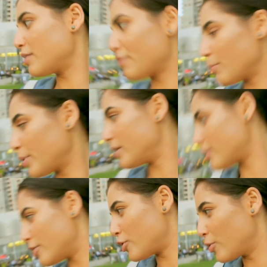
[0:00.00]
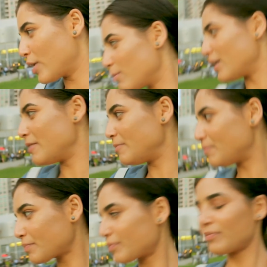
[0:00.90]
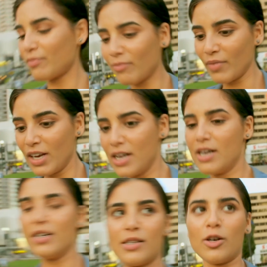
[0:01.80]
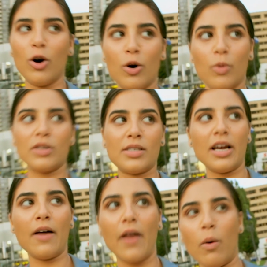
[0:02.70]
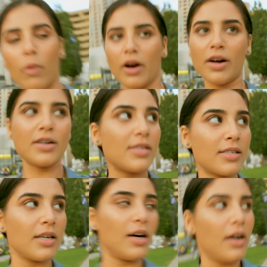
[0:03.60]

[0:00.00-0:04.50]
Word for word: different places, you know what I mean? Yeah. So we'll see how that works.